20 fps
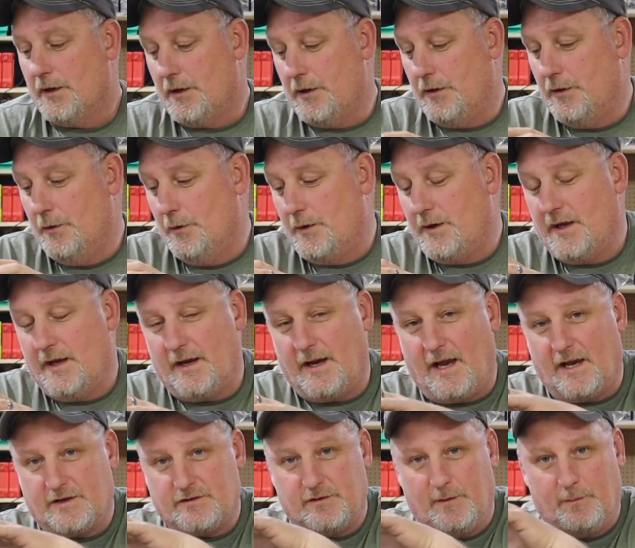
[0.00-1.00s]
you can
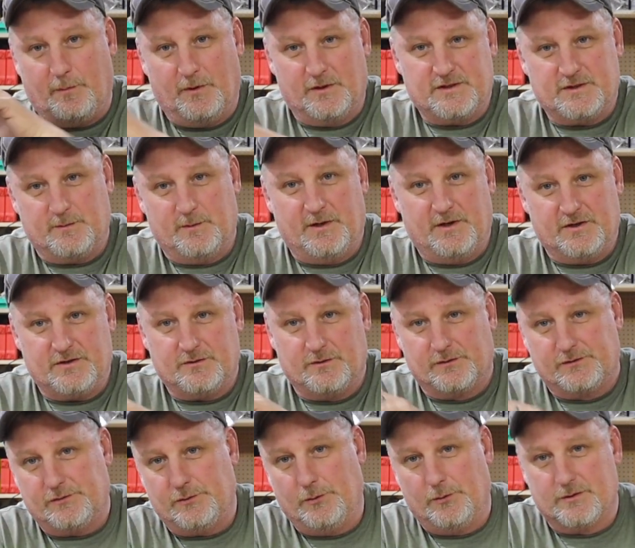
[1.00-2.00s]
actually put some
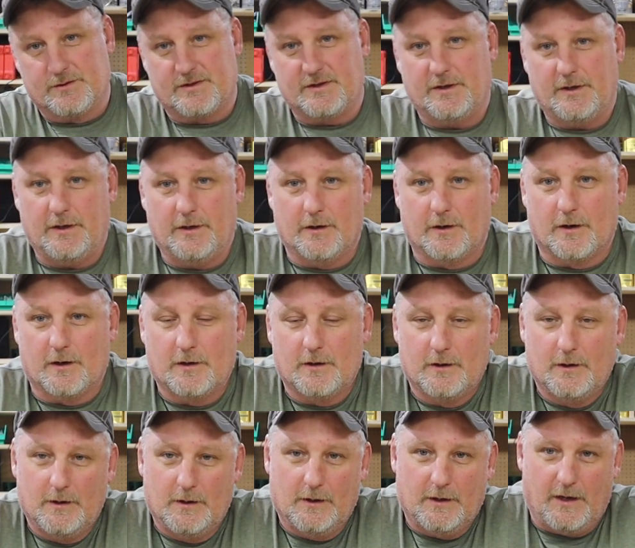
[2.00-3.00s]
additional tools in here
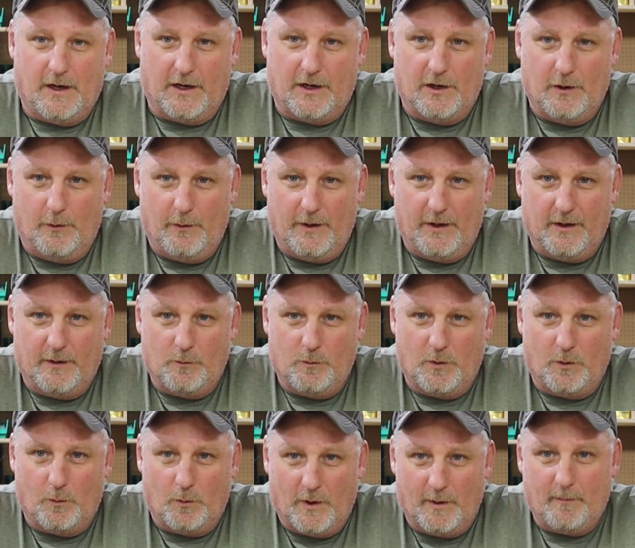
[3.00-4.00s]
and go in
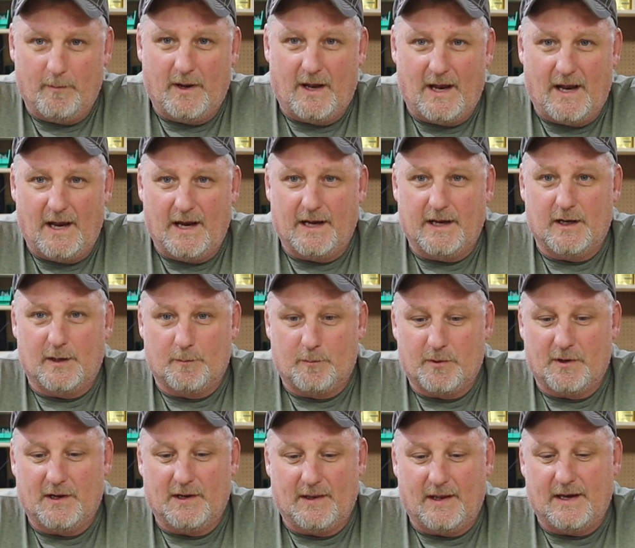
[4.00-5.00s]
with one bag in a
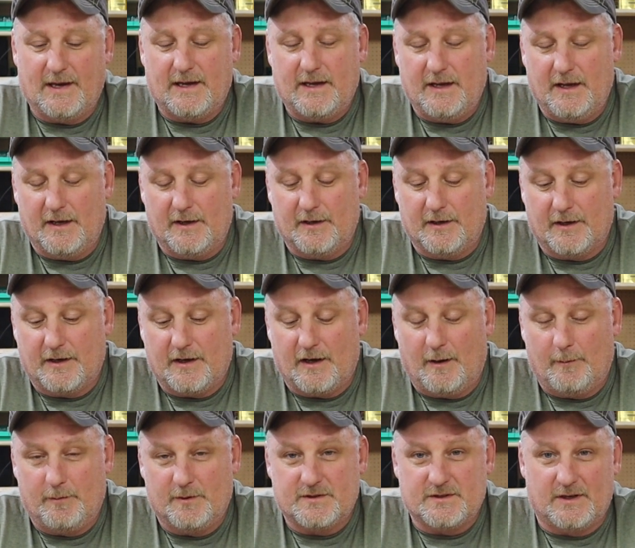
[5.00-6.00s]
pretty light kit and
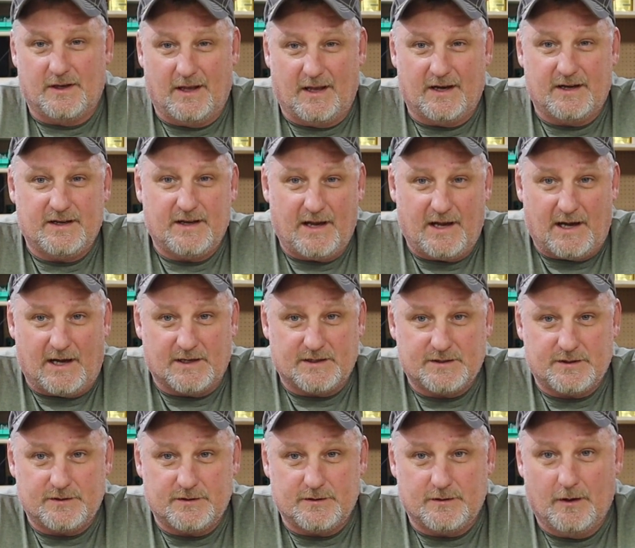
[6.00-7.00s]
accomplish a lot of
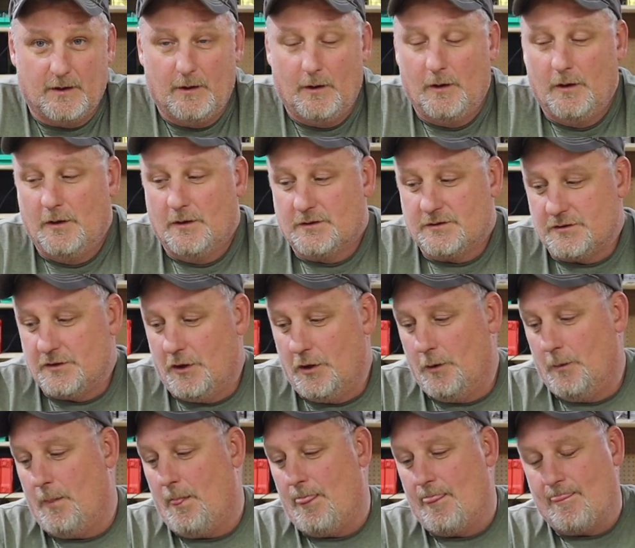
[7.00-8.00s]
tasks.
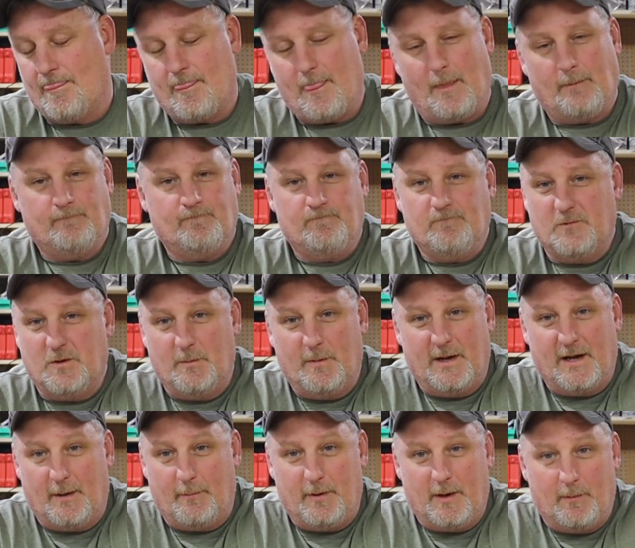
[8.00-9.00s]
So you
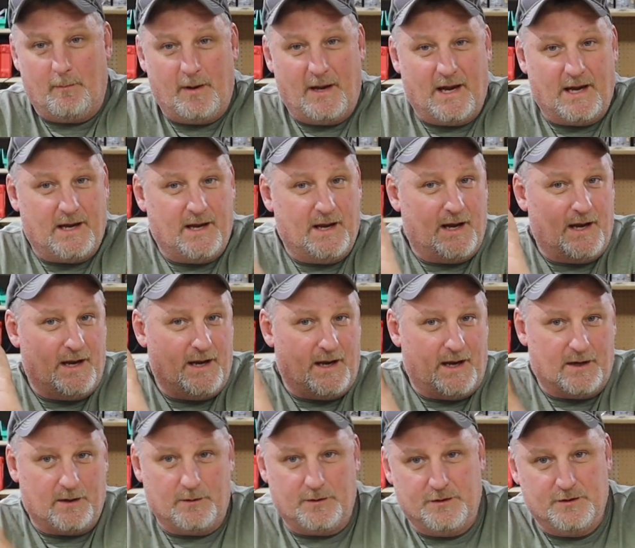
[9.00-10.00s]
may not be a bag guy.
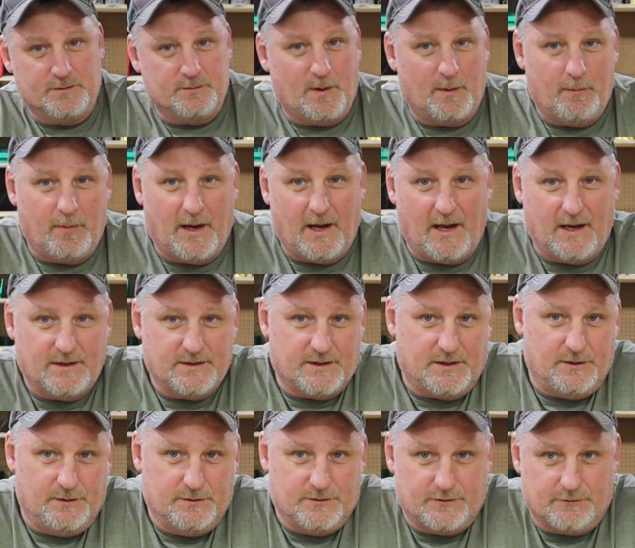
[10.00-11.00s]
I don't use my bags. I
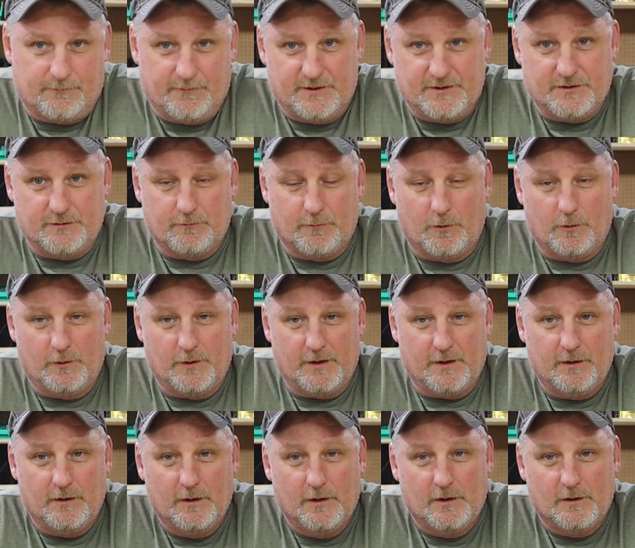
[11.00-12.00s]
use the Rigid
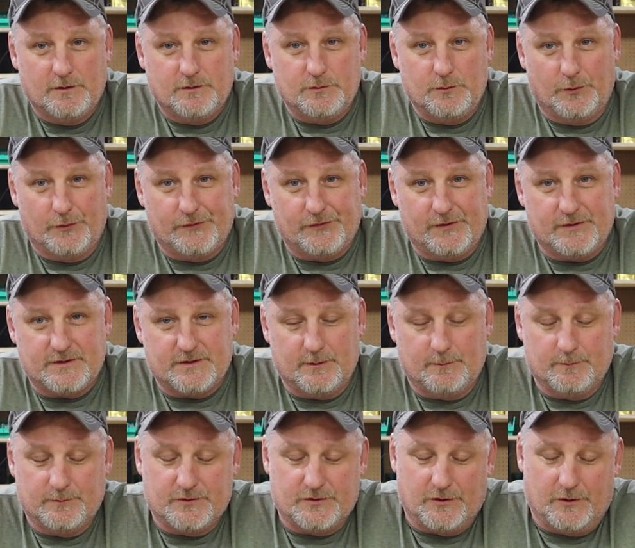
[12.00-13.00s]
rolling tool
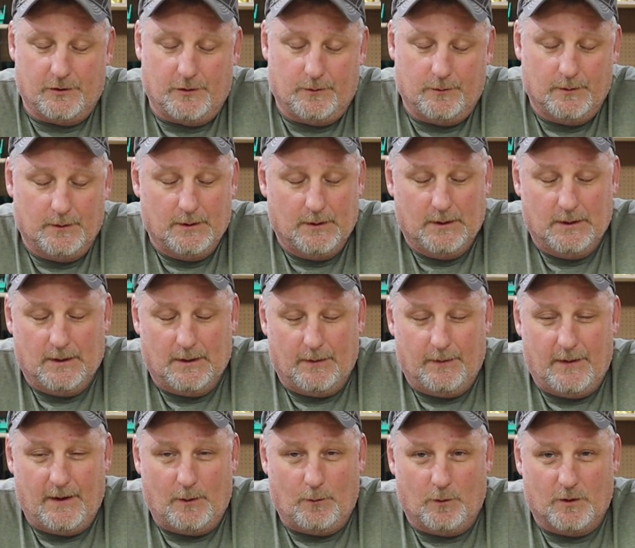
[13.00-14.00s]
system, so
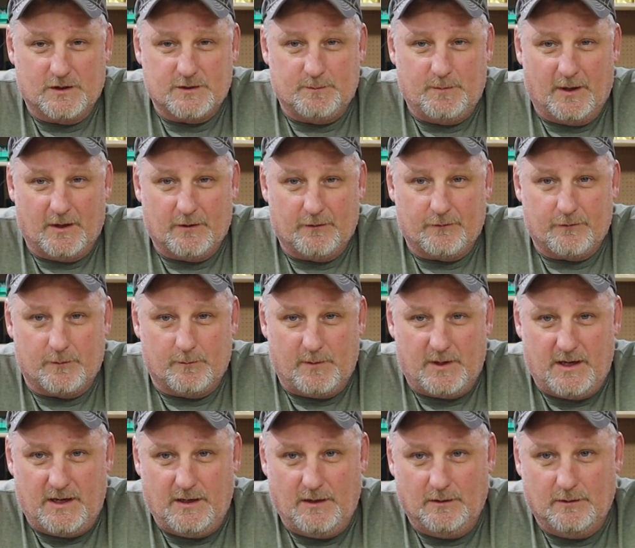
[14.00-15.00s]
that works better for
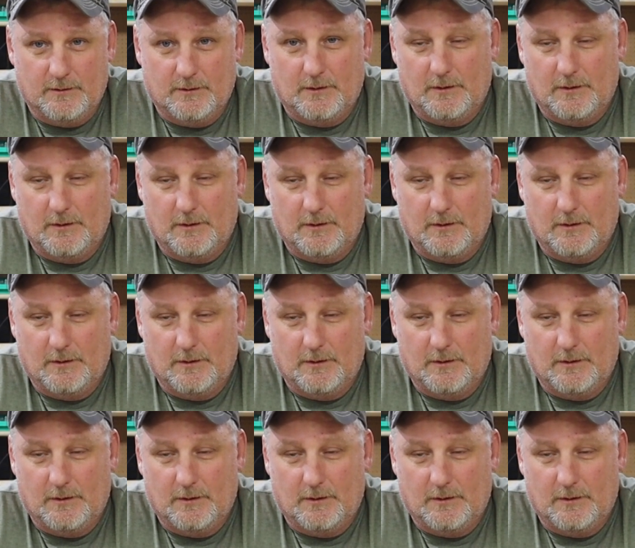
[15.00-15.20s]
me.